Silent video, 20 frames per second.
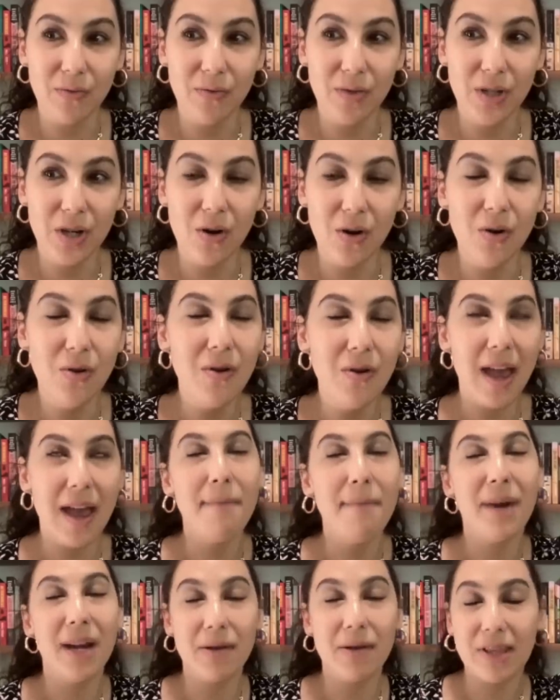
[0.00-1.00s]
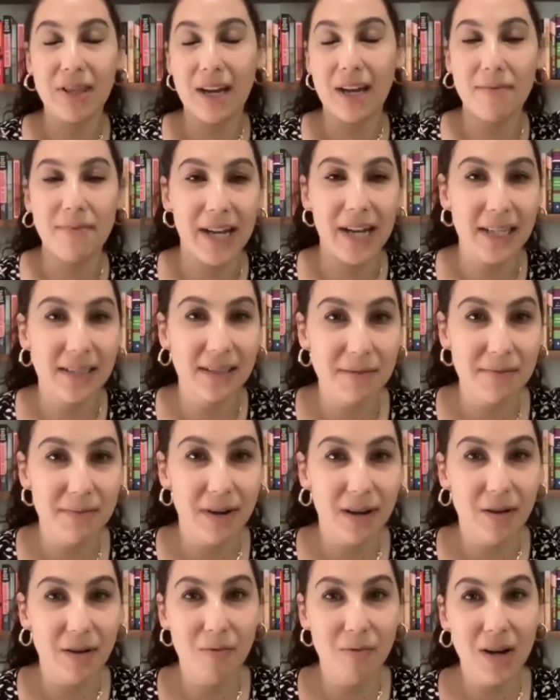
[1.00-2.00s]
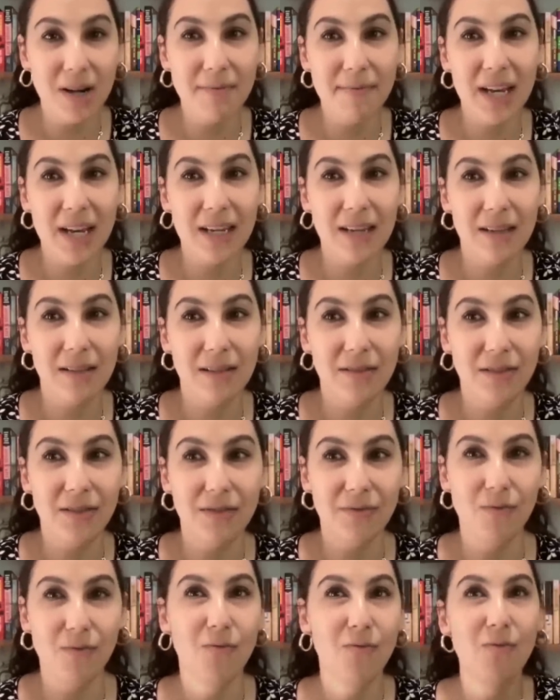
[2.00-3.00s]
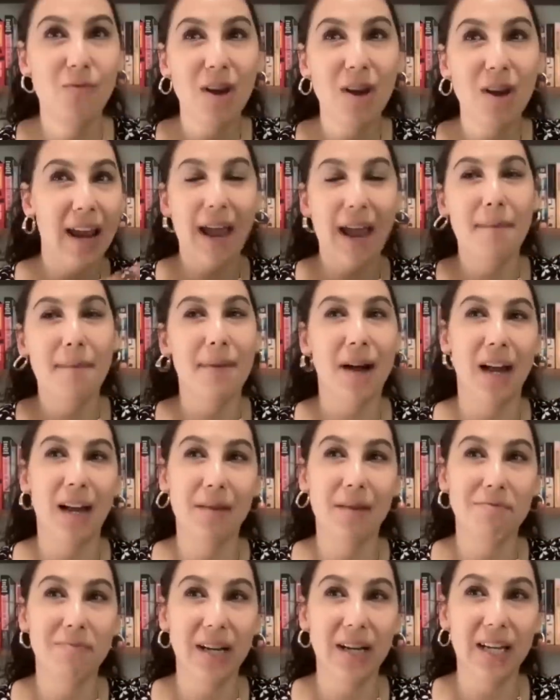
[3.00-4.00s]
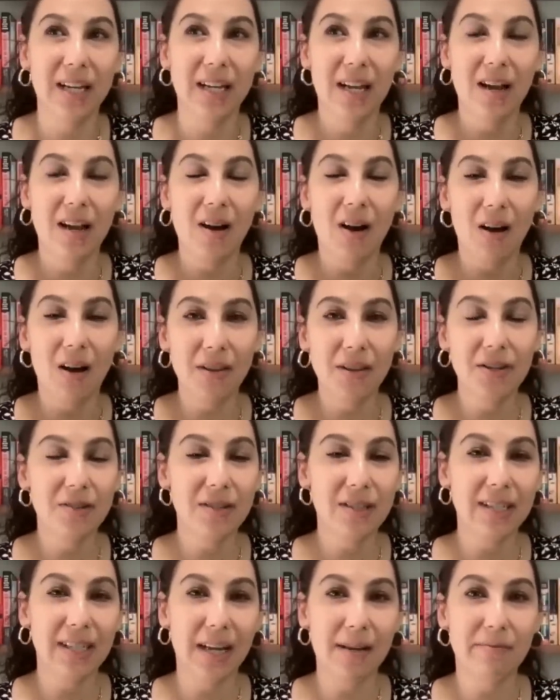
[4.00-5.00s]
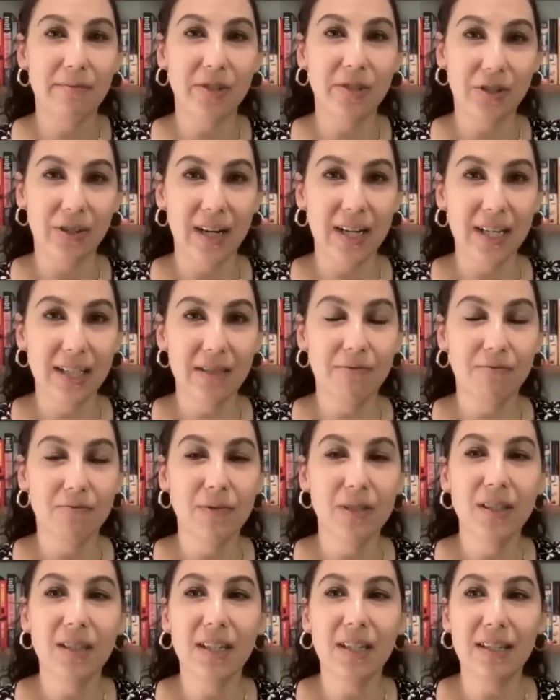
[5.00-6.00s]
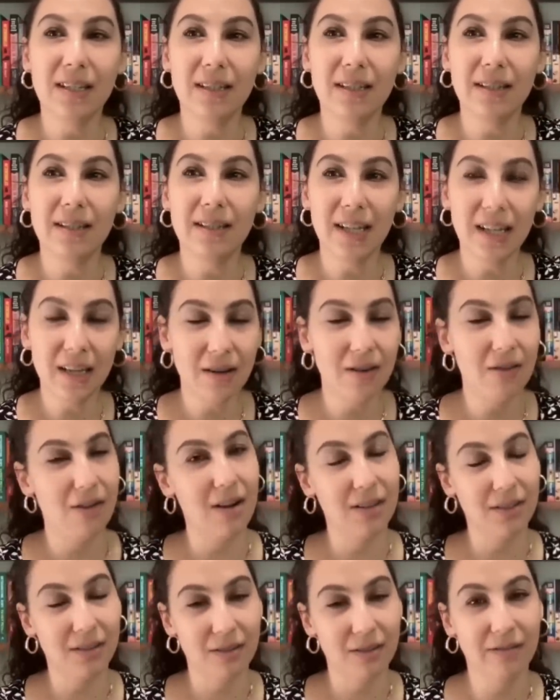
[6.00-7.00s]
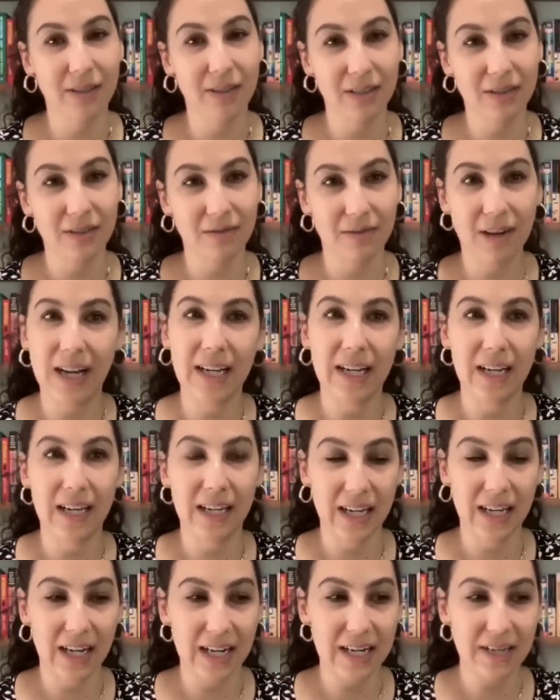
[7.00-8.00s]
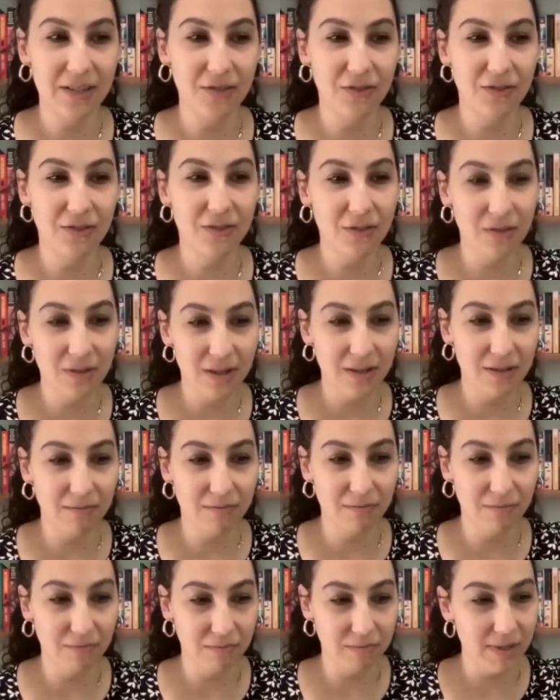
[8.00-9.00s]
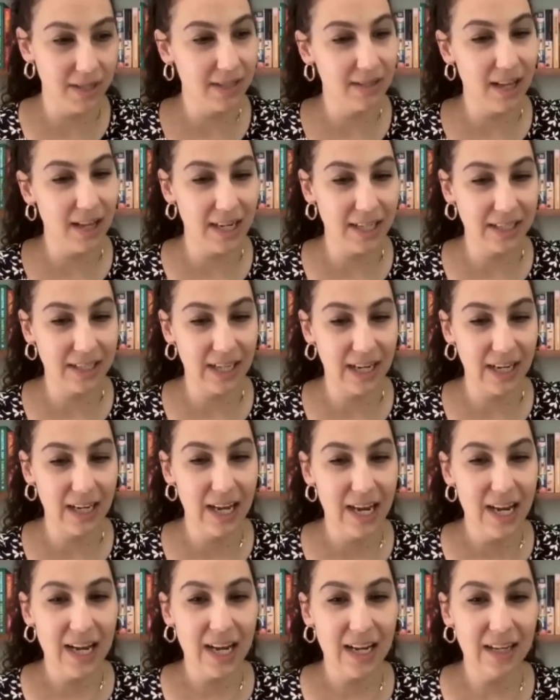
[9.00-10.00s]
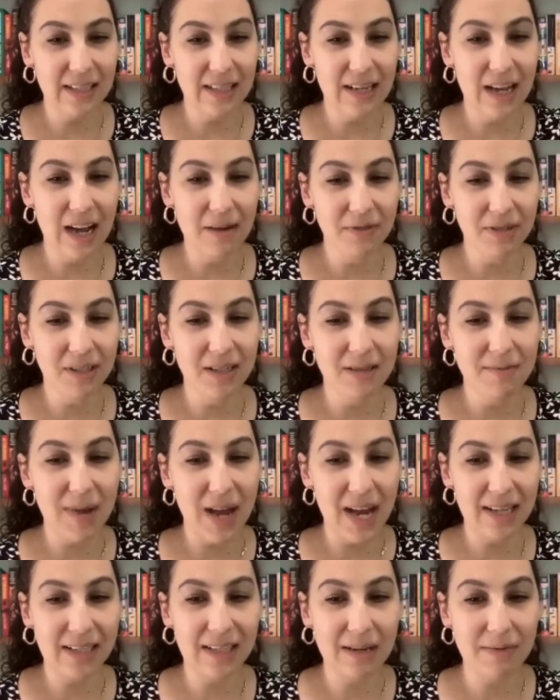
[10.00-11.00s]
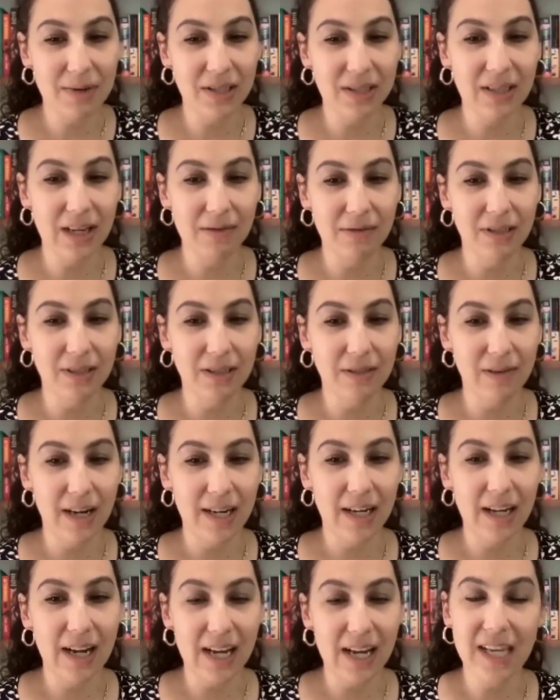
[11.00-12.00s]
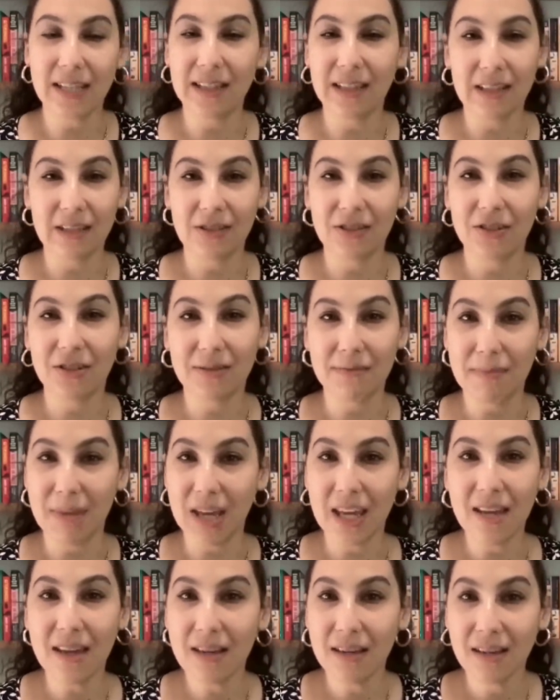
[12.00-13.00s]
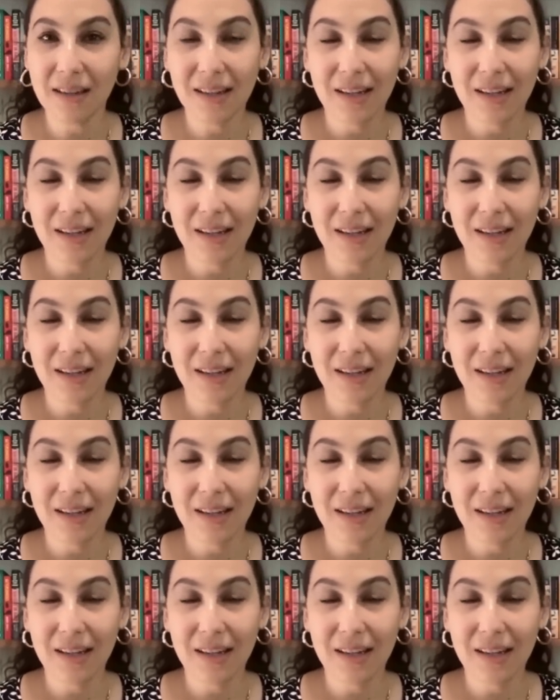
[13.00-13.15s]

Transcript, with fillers: you know, who am I without basketball? What am I? What am I? But all those same traits really did cross over to writing. And I sort of realized that it's not really basketball. It's not really writing. I guess it's just me.